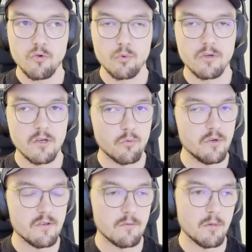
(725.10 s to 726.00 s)
would
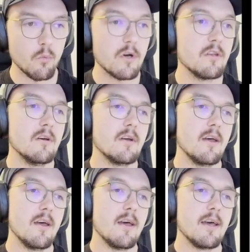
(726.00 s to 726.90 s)
increase it by 1,
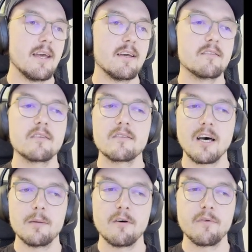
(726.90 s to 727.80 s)
and
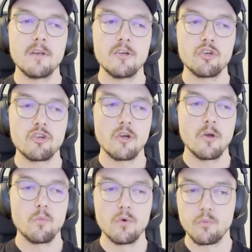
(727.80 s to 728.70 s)
timer finished,
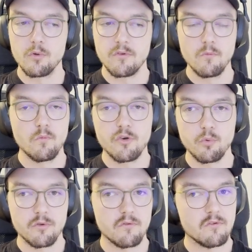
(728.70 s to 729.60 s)
which
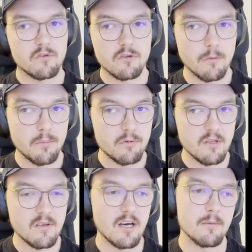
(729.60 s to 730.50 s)
would stop the
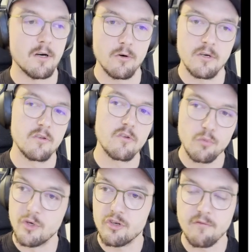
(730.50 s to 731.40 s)
timer or
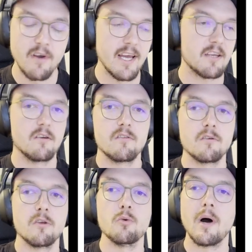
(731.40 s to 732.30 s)
switch the flag. So
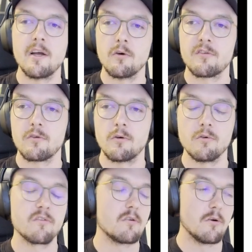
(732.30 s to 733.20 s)
the UI also
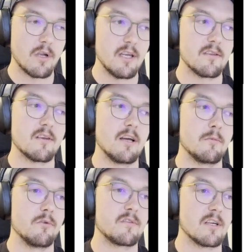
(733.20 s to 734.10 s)
knows, okay, the
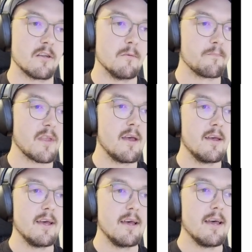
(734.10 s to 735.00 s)
timer is done.
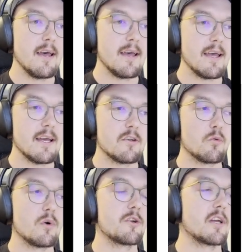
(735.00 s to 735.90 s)
And
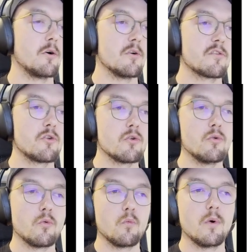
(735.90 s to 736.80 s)
what you can also
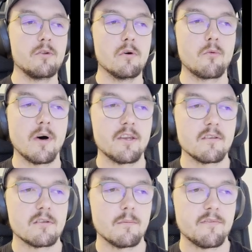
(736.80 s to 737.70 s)
do when you are running
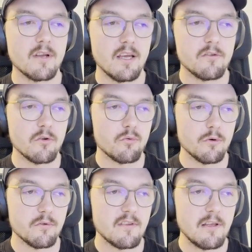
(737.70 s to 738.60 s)
something
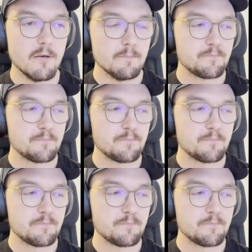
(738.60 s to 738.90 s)
asynchronously,